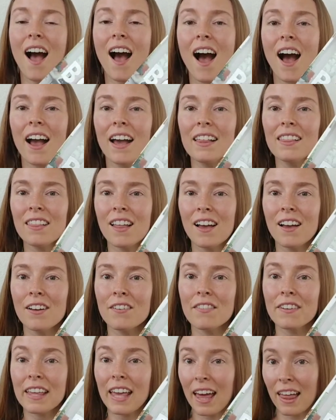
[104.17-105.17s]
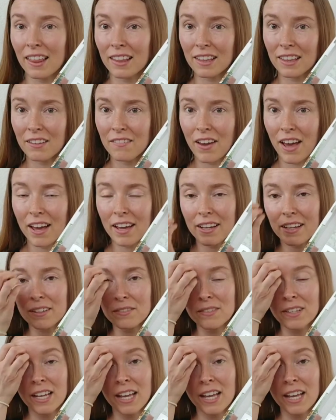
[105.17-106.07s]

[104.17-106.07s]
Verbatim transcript: I love Kelly LeVeque